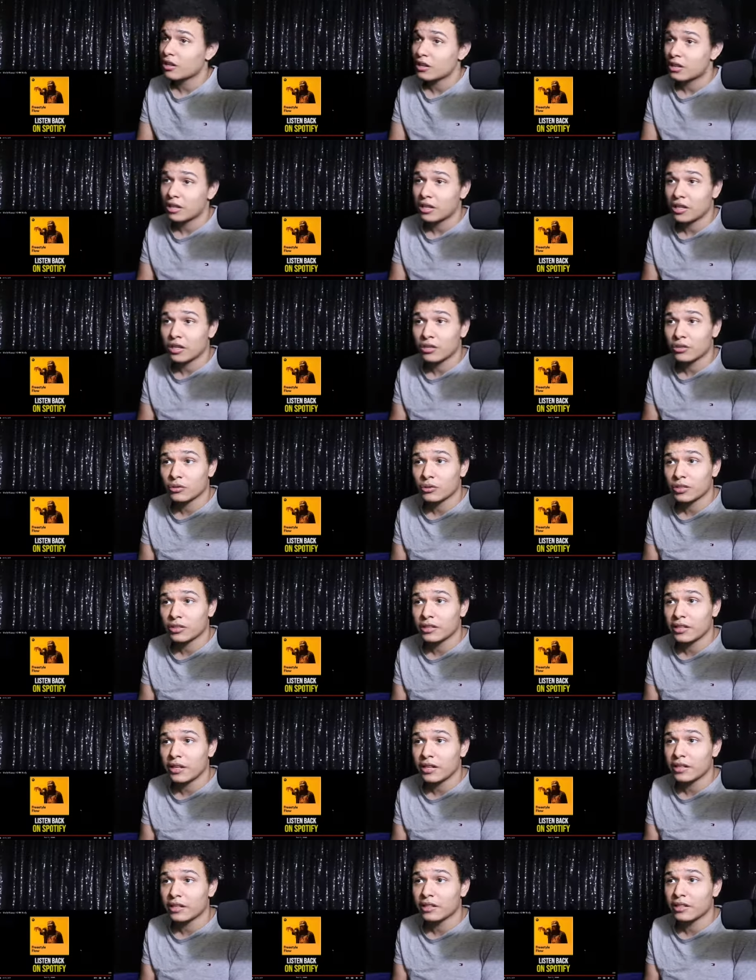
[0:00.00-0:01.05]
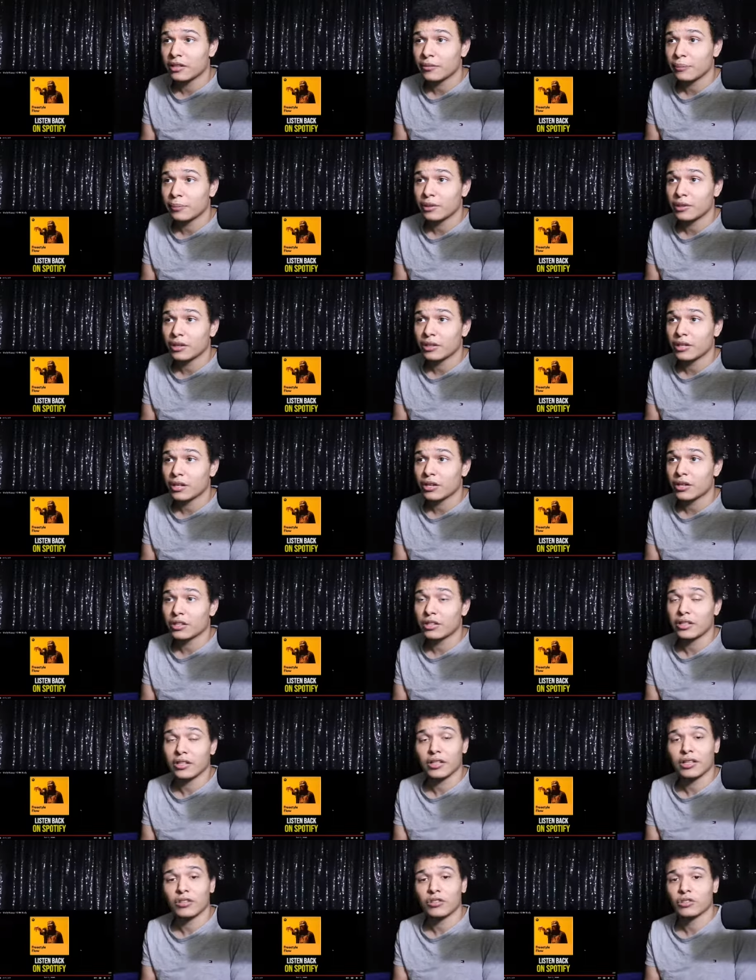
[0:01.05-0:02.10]
he hit us with the daily duppy and
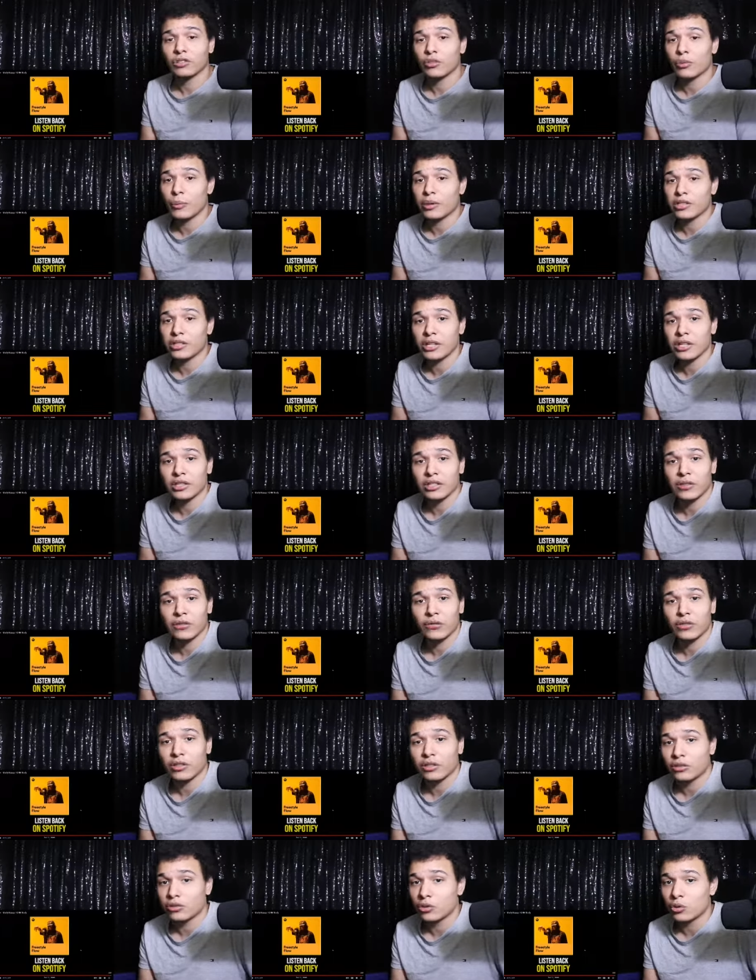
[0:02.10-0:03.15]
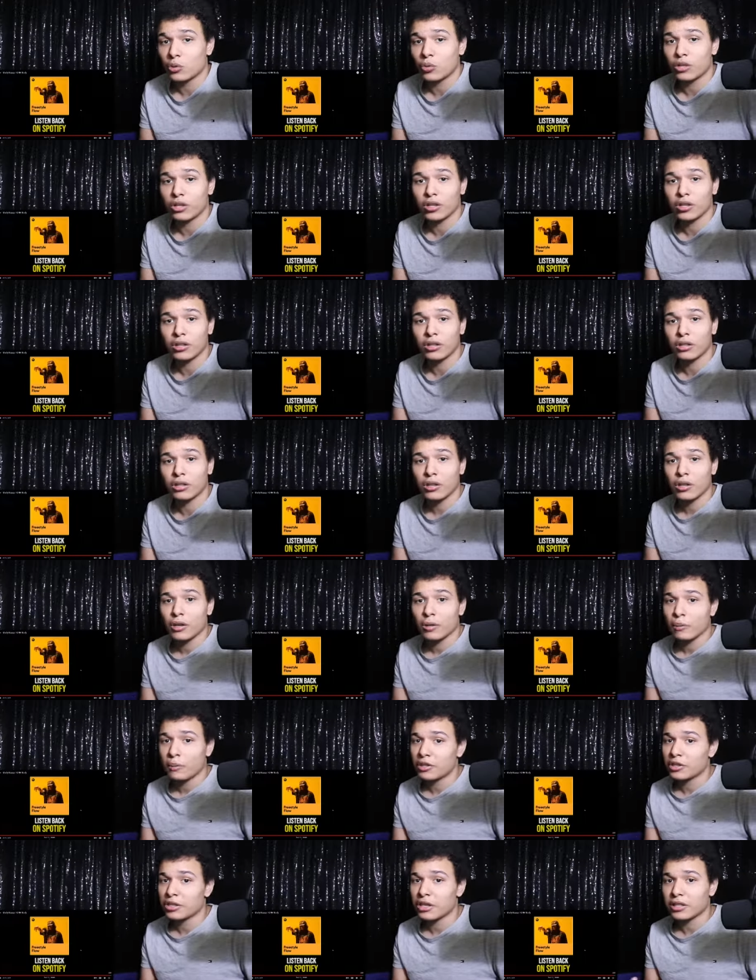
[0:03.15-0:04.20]
everything else. So make sure you guys definitely tune in. Make
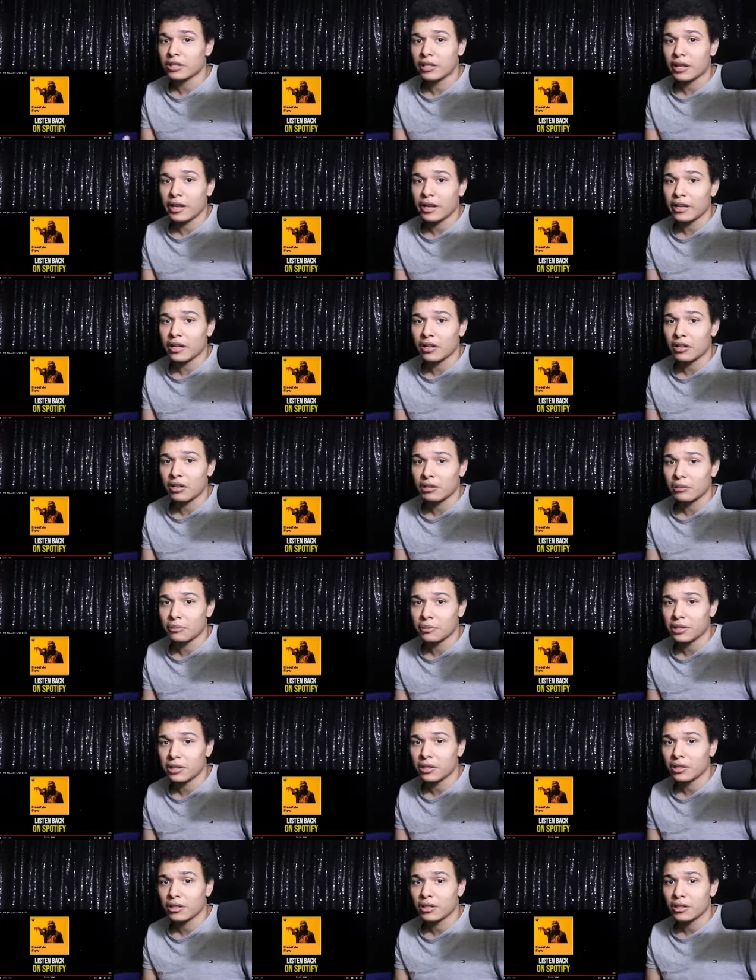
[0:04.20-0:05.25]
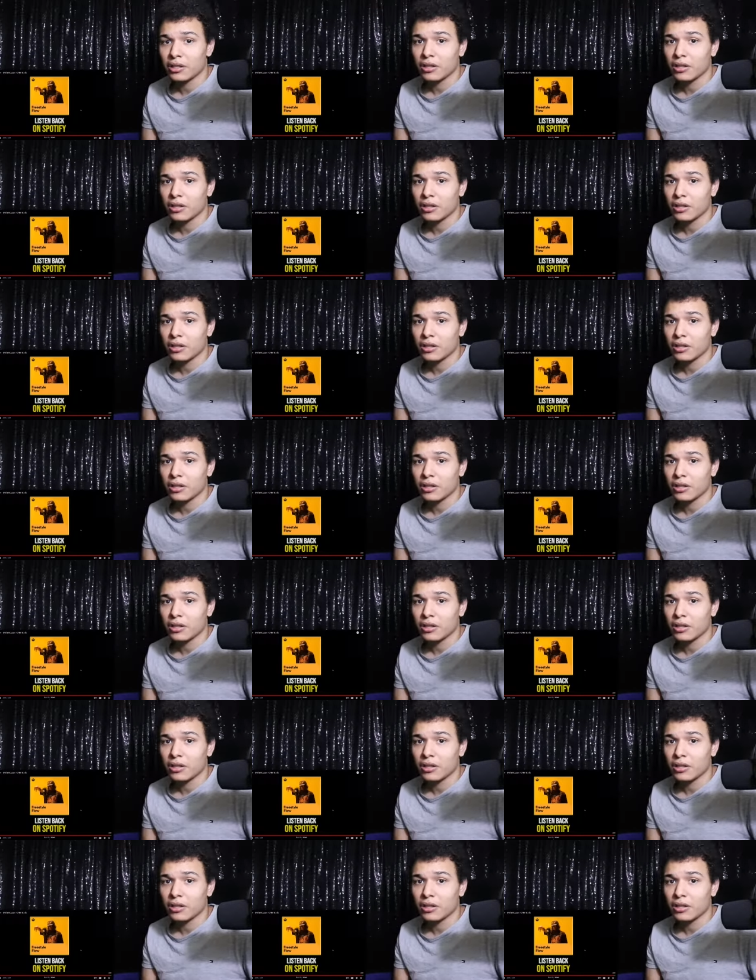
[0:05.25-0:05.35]
sure you guys like, comment.